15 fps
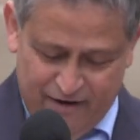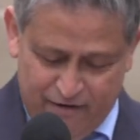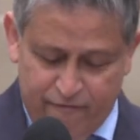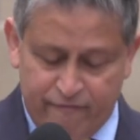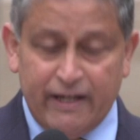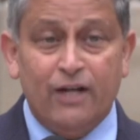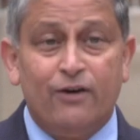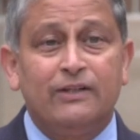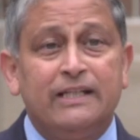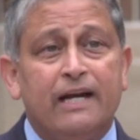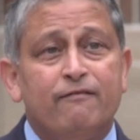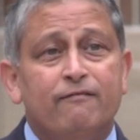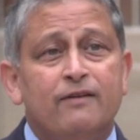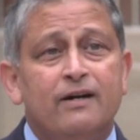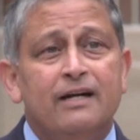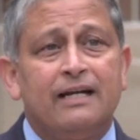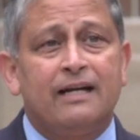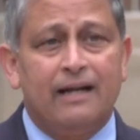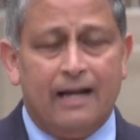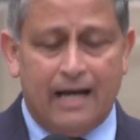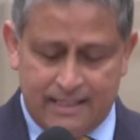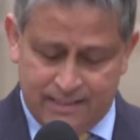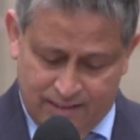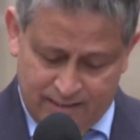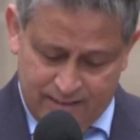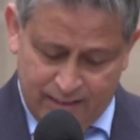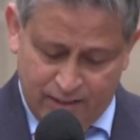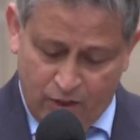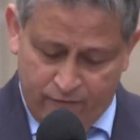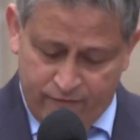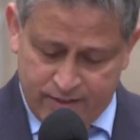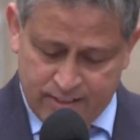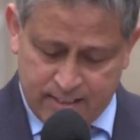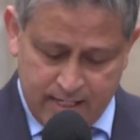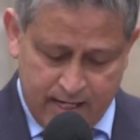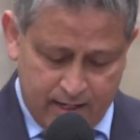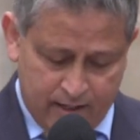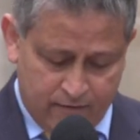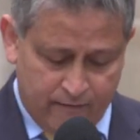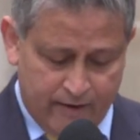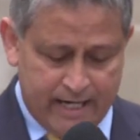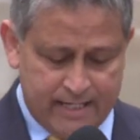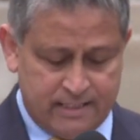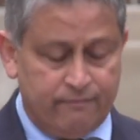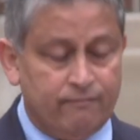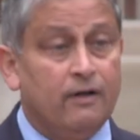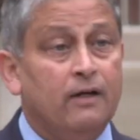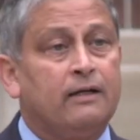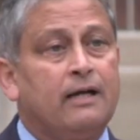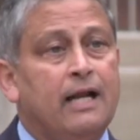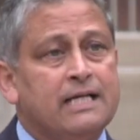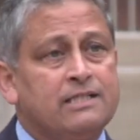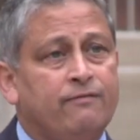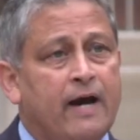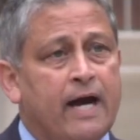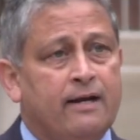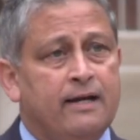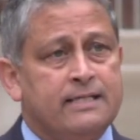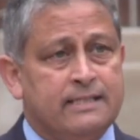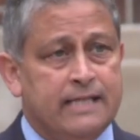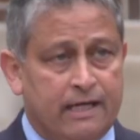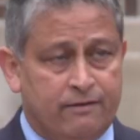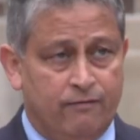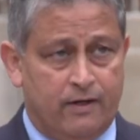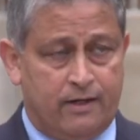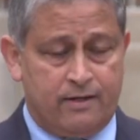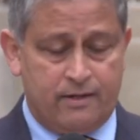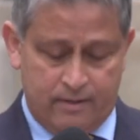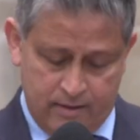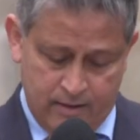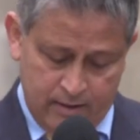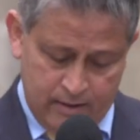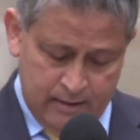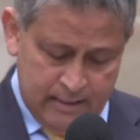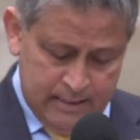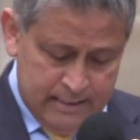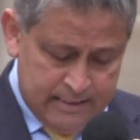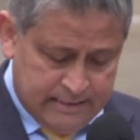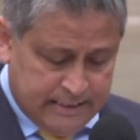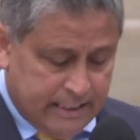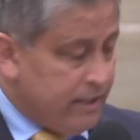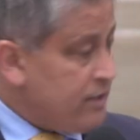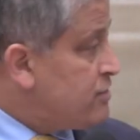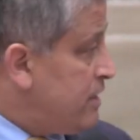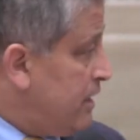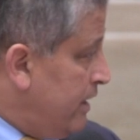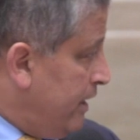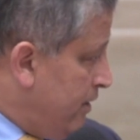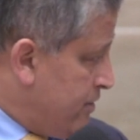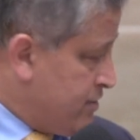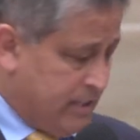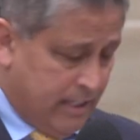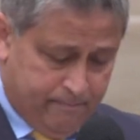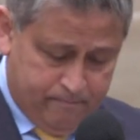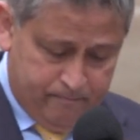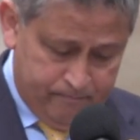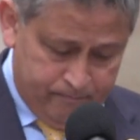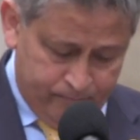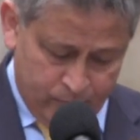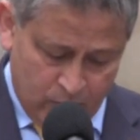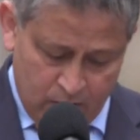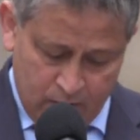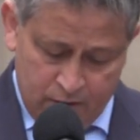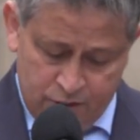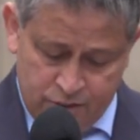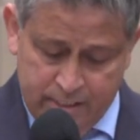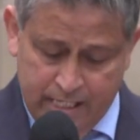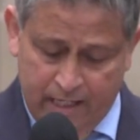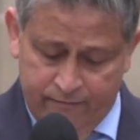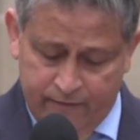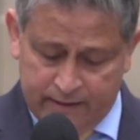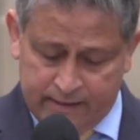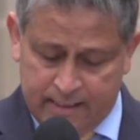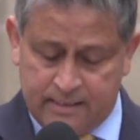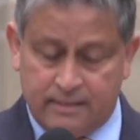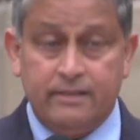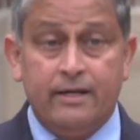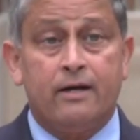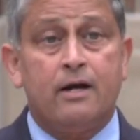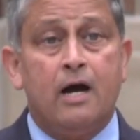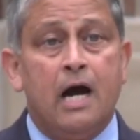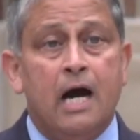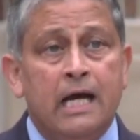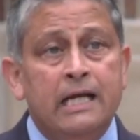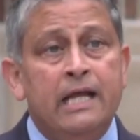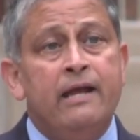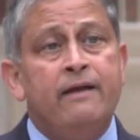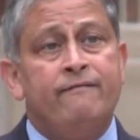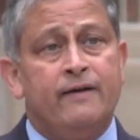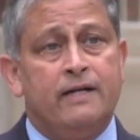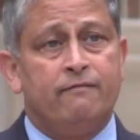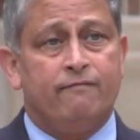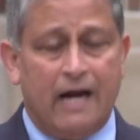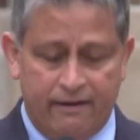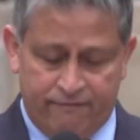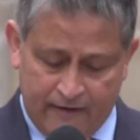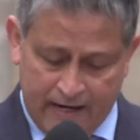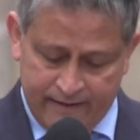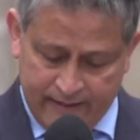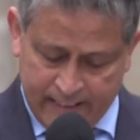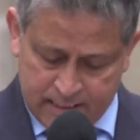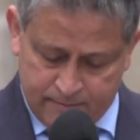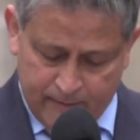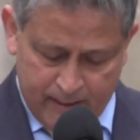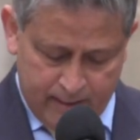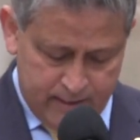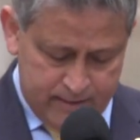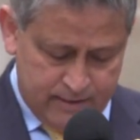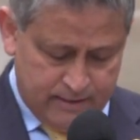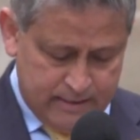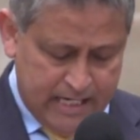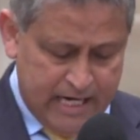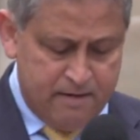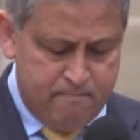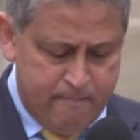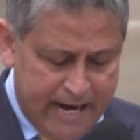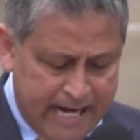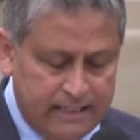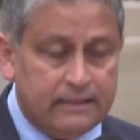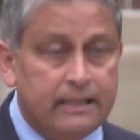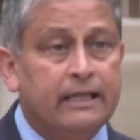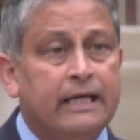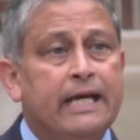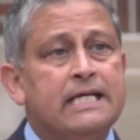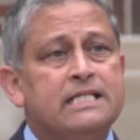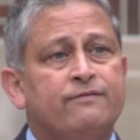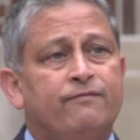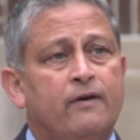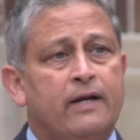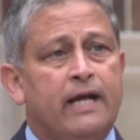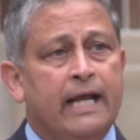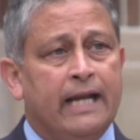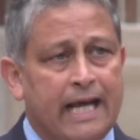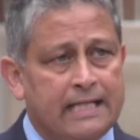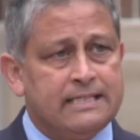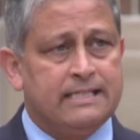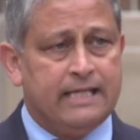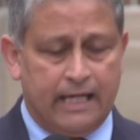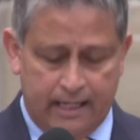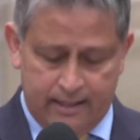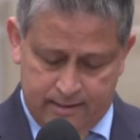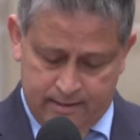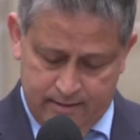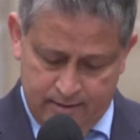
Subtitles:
We know that a world-class university requires a world-class wireless network. CSG leadership shared with us their uneven Wi-Fi experience and made the case for enhancing it.